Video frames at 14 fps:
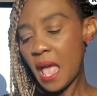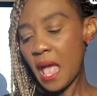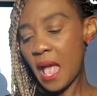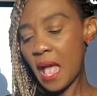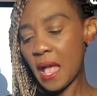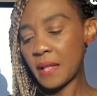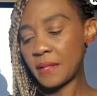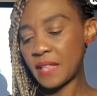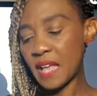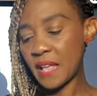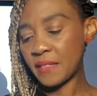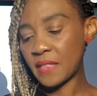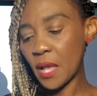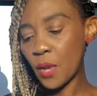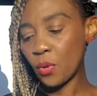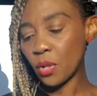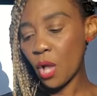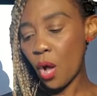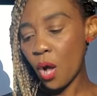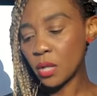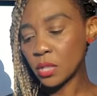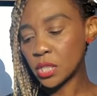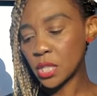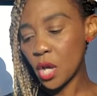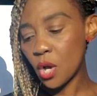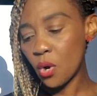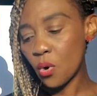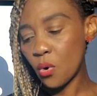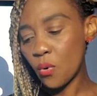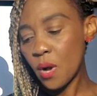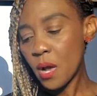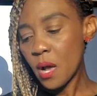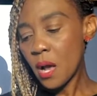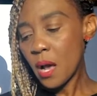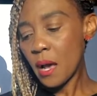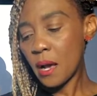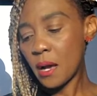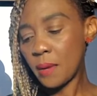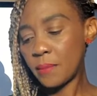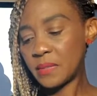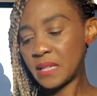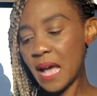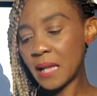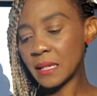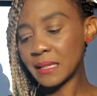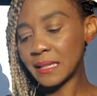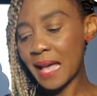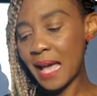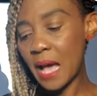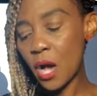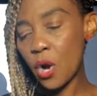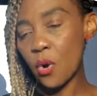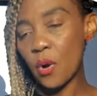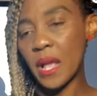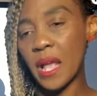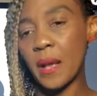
and that they will also not allow